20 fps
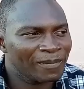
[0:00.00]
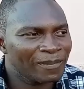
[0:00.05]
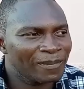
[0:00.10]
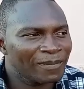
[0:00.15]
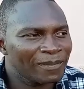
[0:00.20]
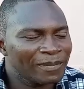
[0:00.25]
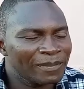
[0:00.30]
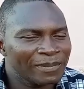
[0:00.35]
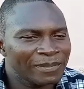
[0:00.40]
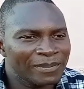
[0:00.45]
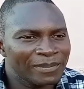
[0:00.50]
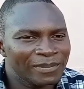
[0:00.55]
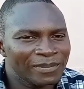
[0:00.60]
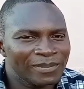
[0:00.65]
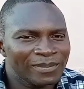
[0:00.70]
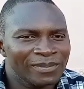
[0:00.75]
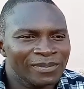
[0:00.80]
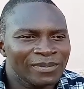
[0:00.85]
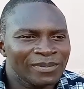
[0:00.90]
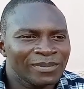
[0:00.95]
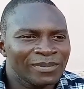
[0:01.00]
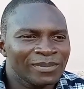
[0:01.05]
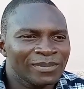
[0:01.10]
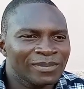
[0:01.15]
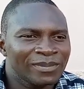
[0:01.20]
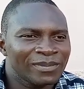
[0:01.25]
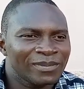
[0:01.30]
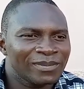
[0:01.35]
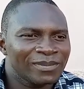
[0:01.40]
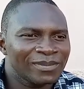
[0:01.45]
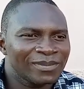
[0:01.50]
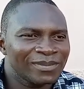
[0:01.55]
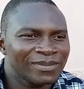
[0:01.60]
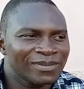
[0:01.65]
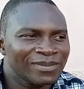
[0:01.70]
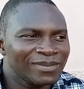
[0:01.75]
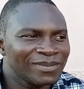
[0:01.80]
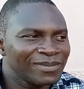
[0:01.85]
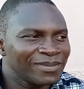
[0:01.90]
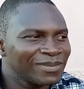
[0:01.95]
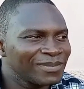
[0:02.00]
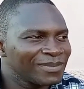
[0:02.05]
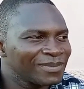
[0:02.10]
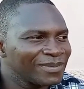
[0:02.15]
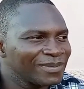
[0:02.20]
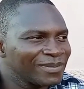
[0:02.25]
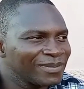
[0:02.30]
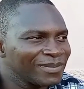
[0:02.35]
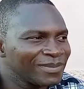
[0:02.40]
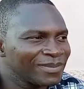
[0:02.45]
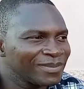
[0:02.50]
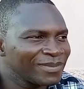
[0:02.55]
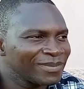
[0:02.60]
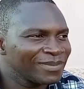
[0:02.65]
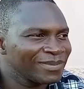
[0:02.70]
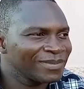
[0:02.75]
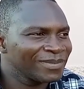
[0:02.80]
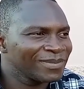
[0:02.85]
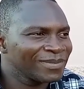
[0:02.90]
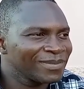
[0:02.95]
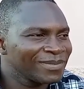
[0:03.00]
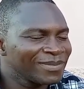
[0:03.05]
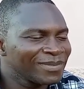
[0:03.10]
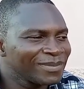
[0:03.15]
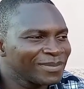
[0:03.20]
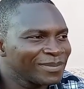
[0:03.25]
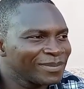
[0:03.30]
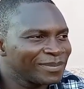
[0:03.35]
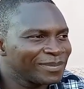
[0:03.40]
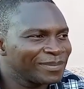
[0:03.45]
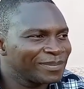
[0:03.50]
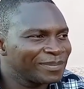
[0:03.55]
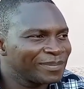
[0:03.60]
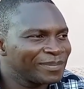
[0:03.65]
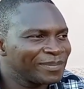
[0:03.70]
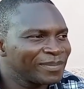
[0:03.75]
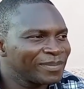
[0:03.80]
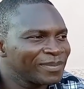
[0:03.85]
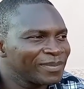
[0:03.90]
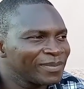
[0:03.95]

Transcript: (not speaking)